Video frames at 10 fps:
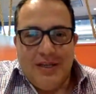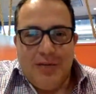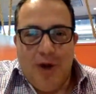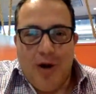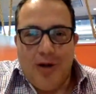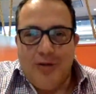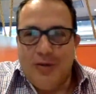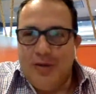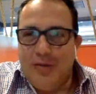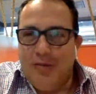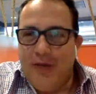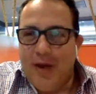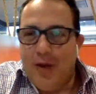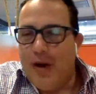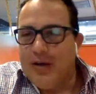Carlos with some
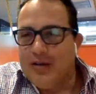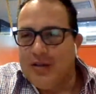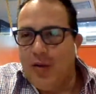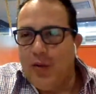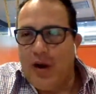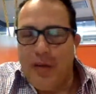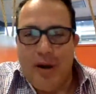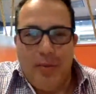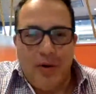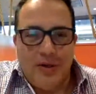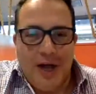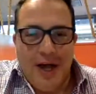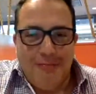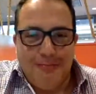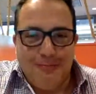final questions. I know we're coming up on time.